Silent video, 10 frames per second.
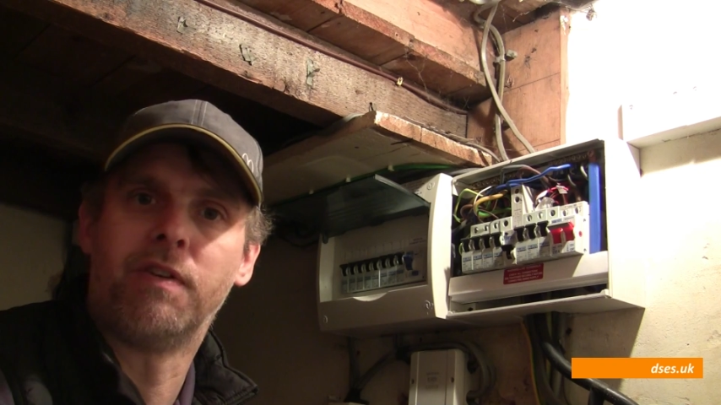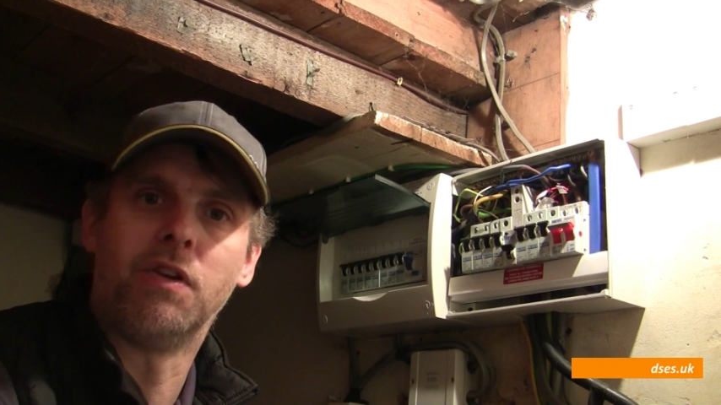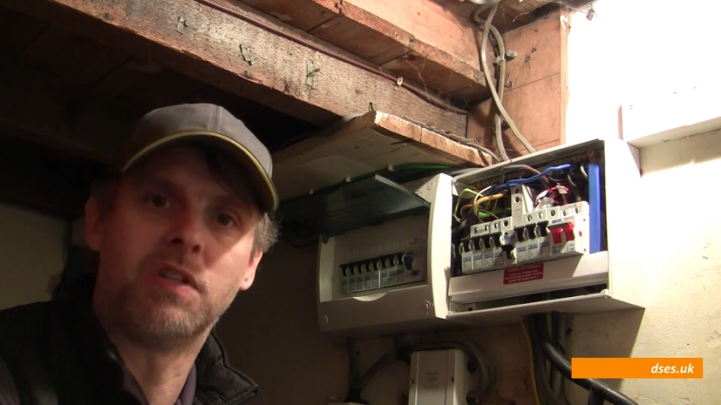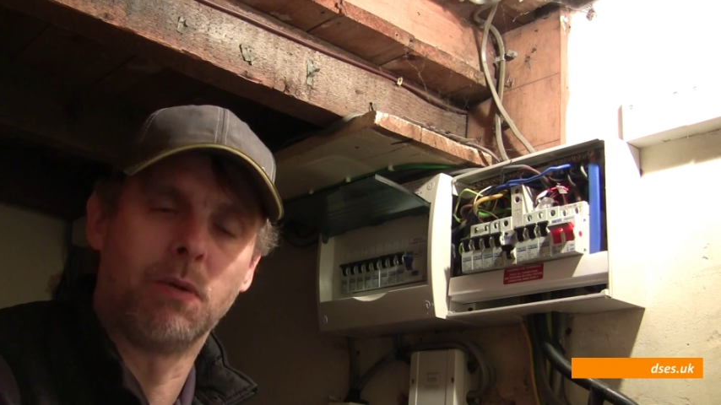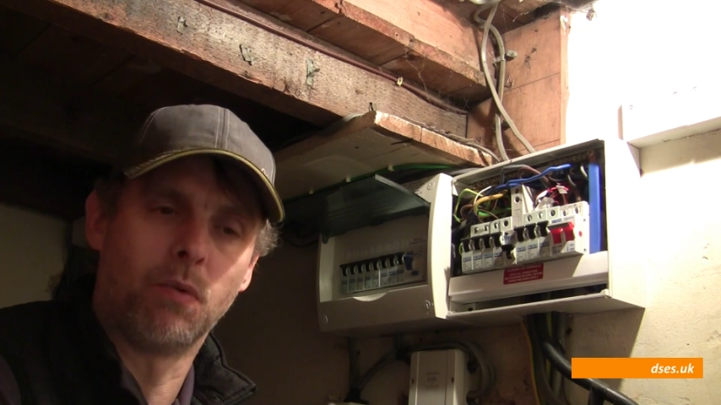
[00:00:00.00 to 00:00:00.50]
in
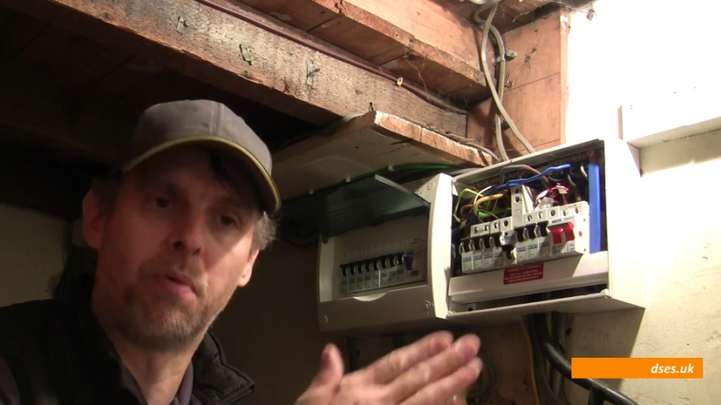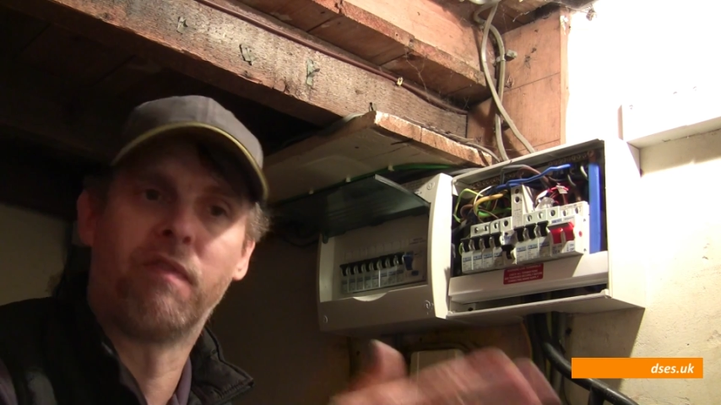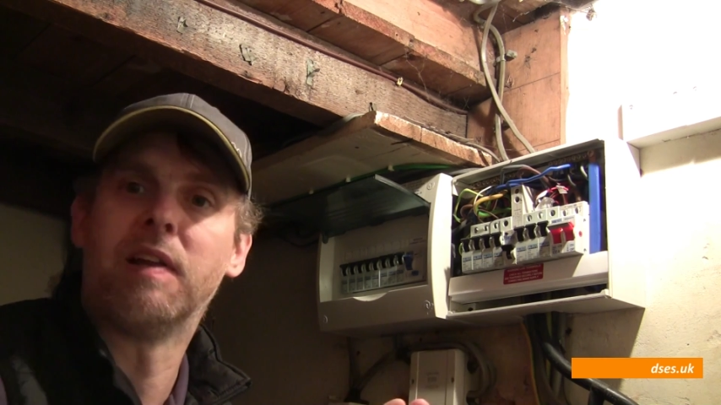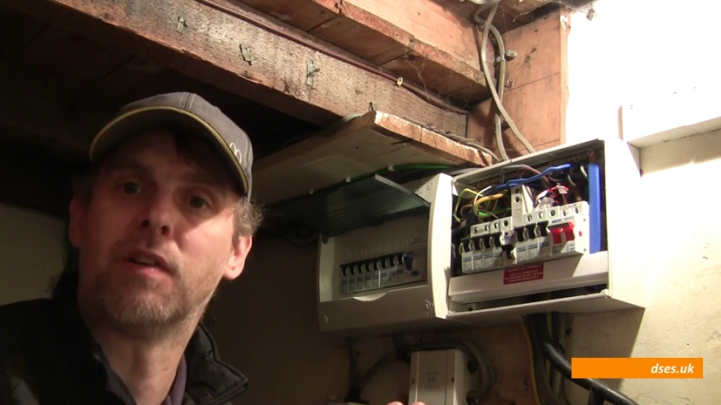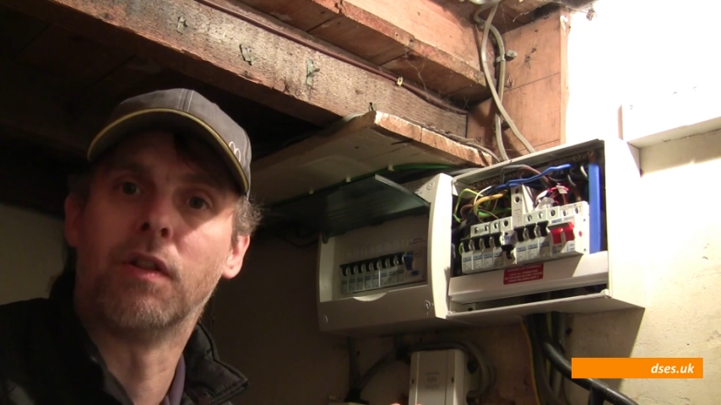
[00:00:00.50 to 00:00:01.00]
use, it will
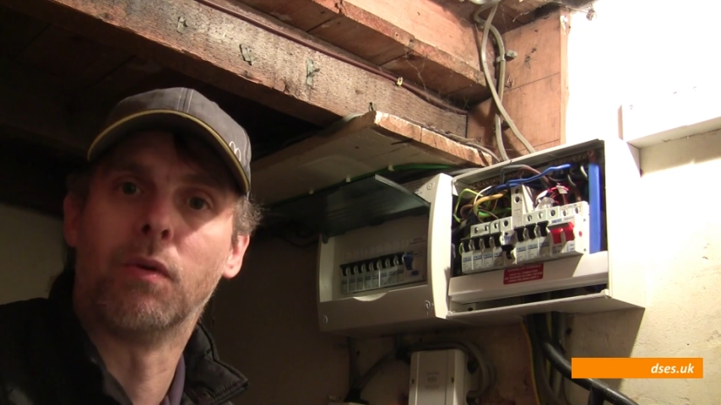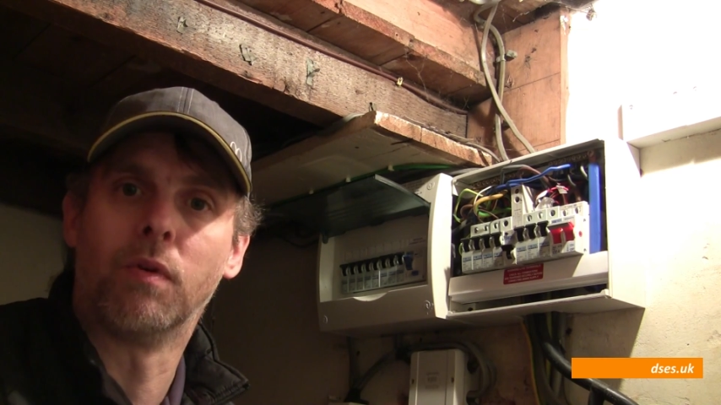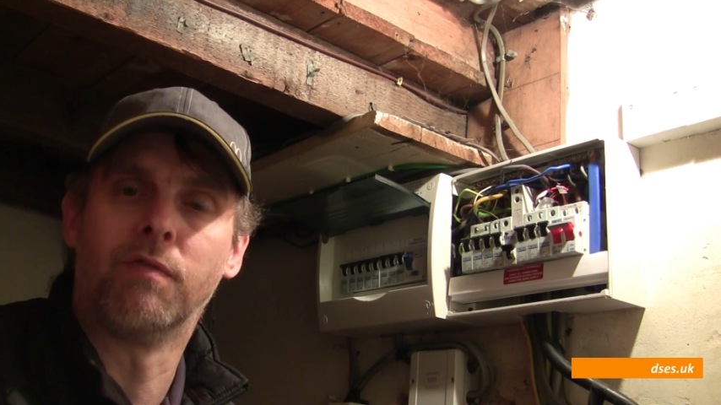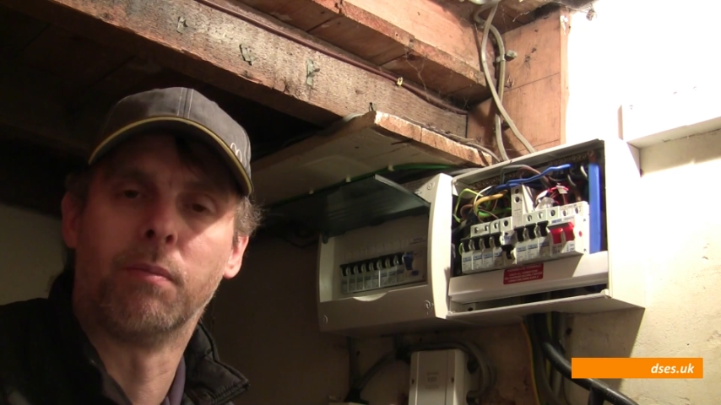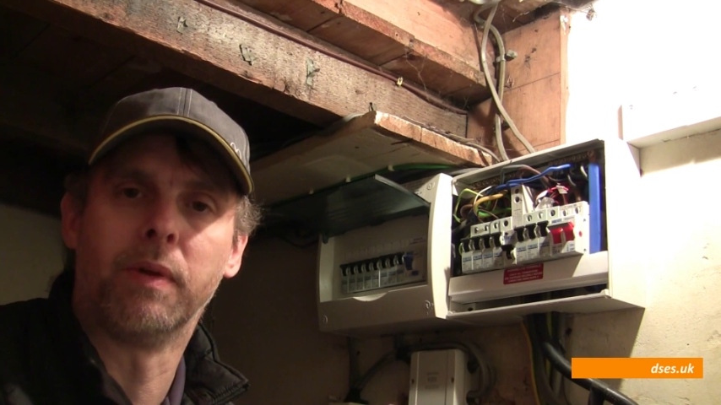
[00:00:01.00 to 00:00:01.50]
prevent another
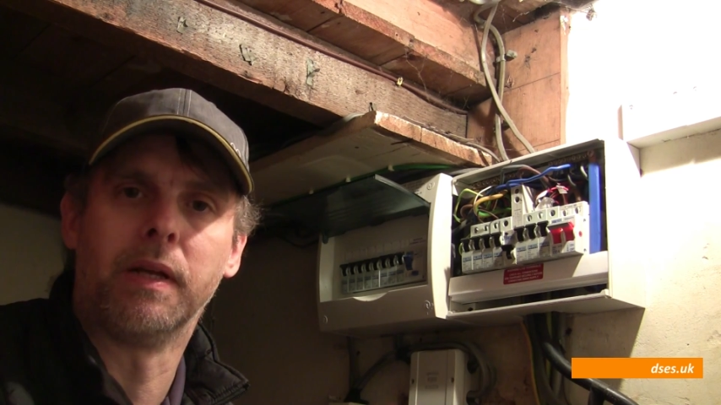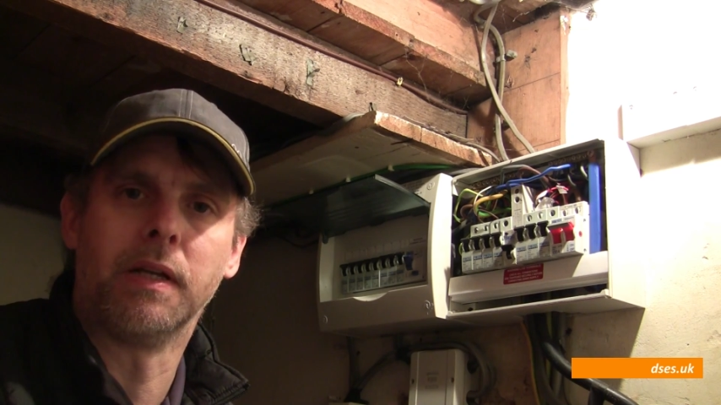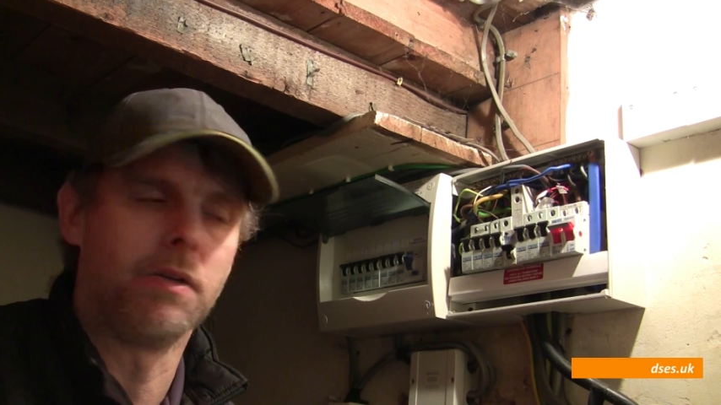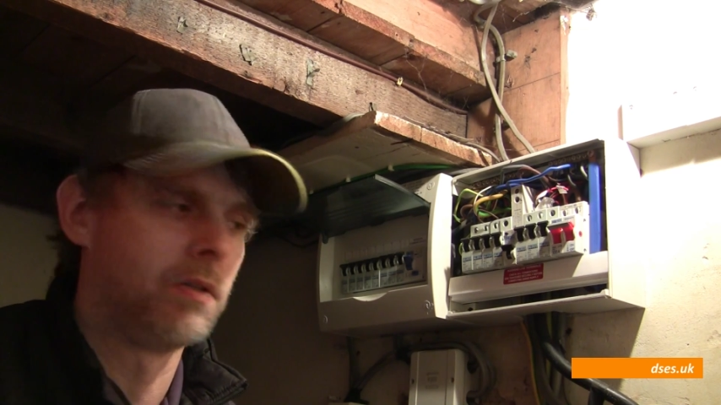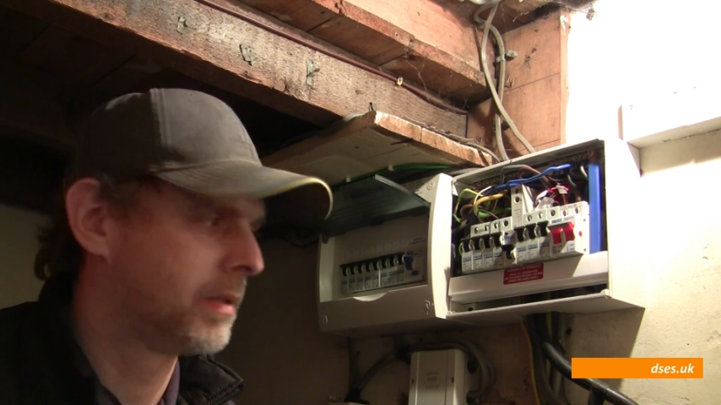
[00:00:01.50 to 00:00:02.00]
one from
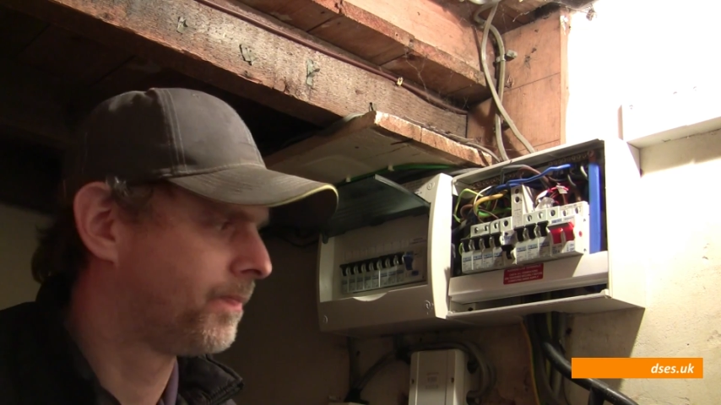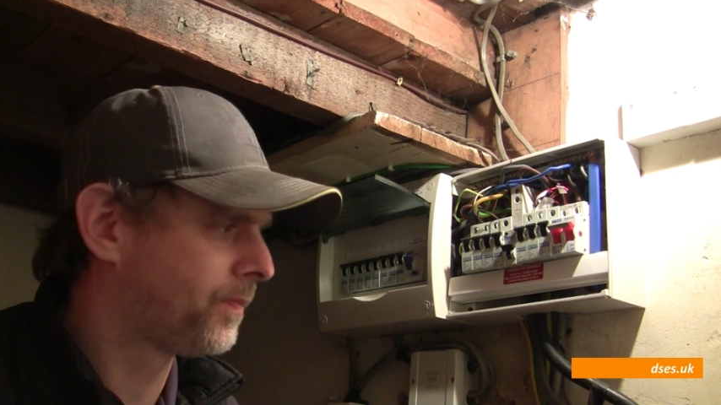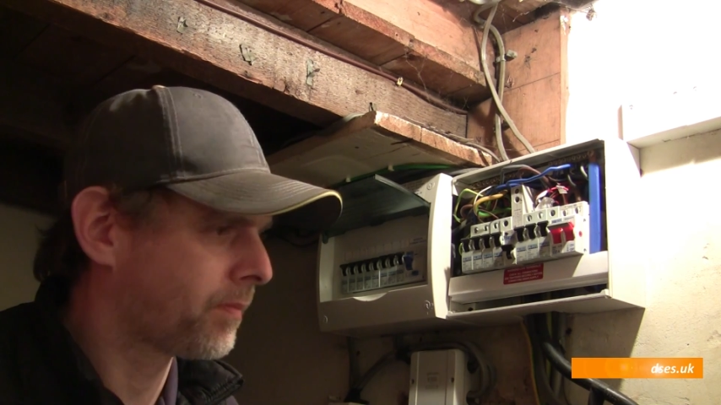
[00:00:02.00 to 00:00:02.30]
being used